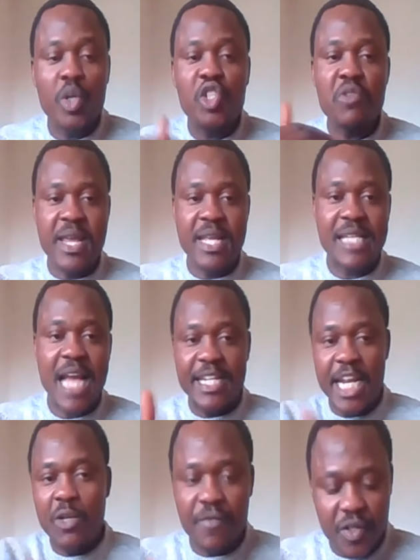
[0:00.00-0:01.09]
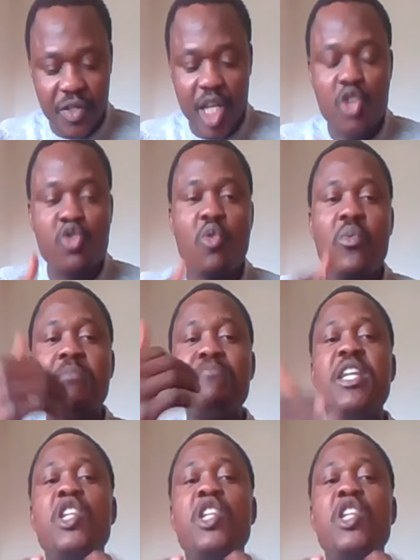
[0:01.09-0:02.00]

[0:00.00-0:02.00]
So which means at the end of the day, you will